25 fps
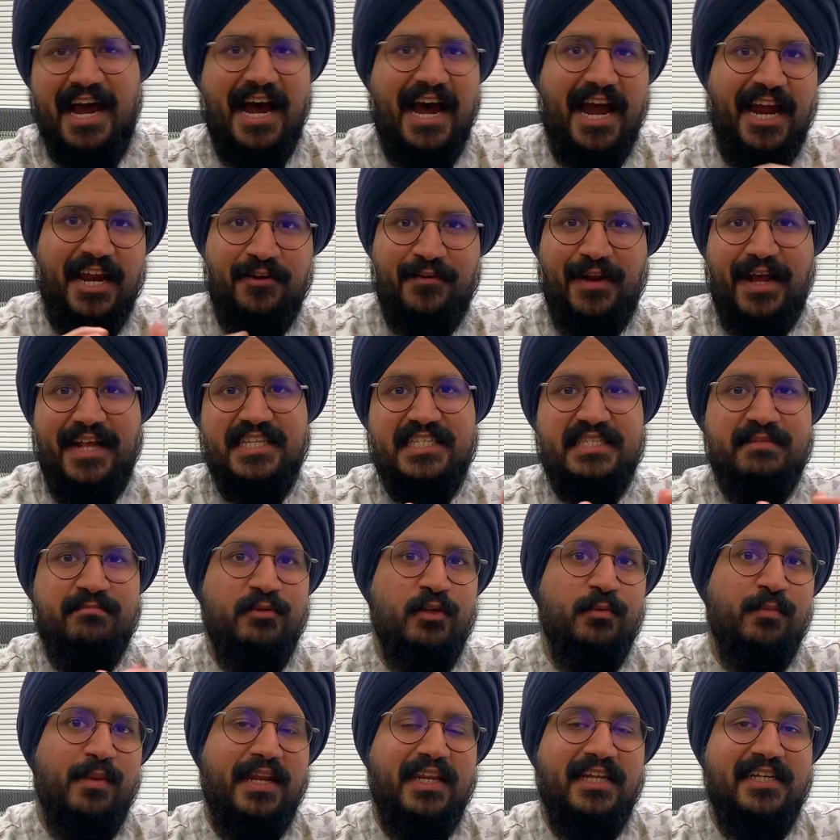I ran some
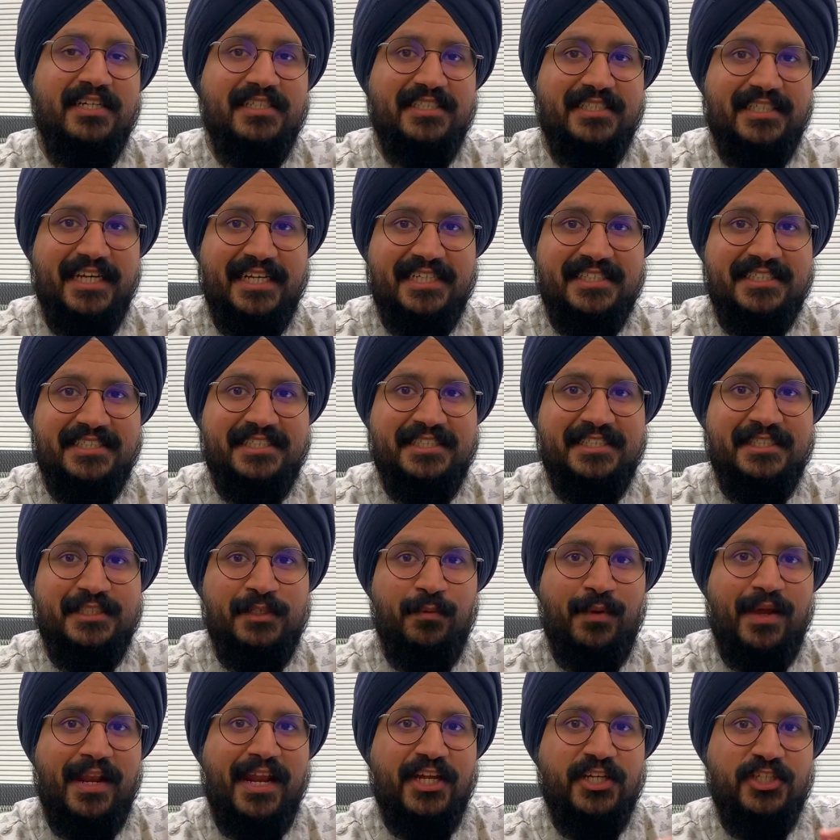numerical tests
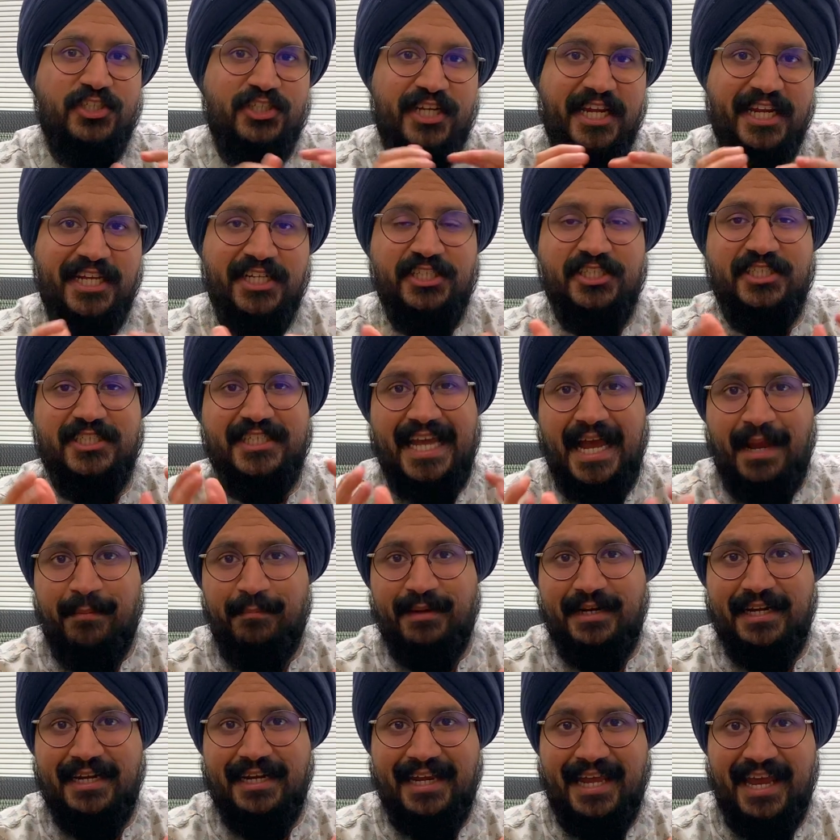where I changed
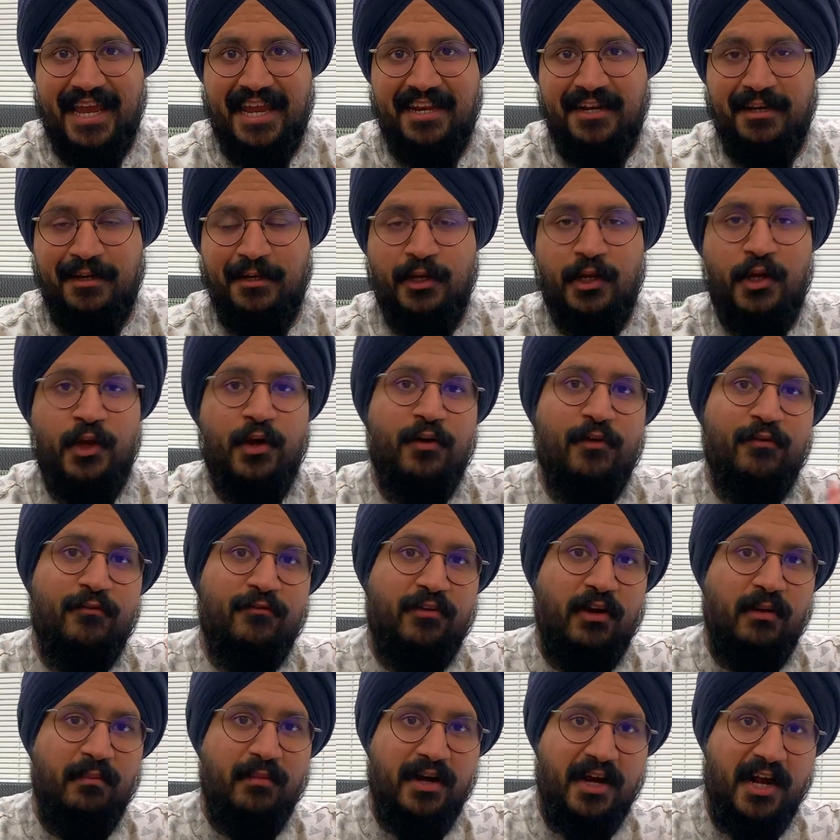capital N
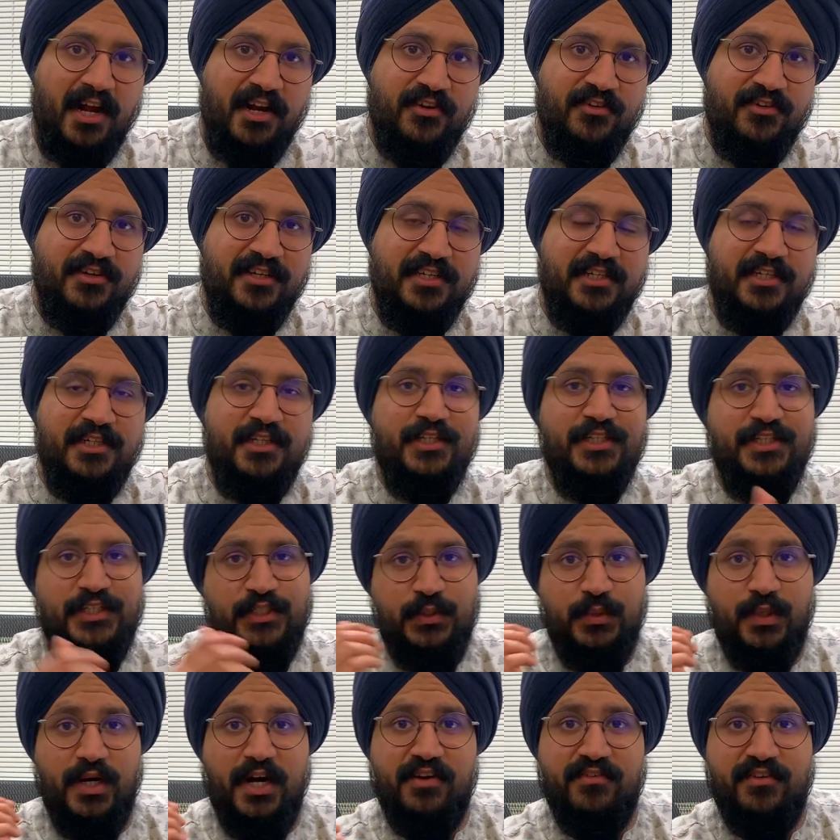from 100 to
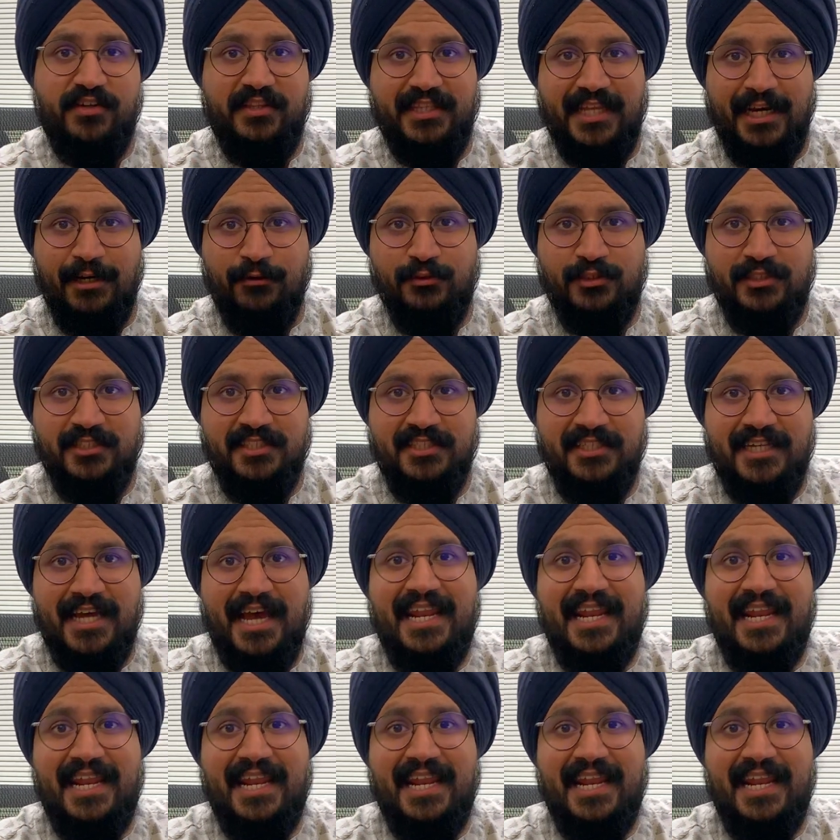100,000,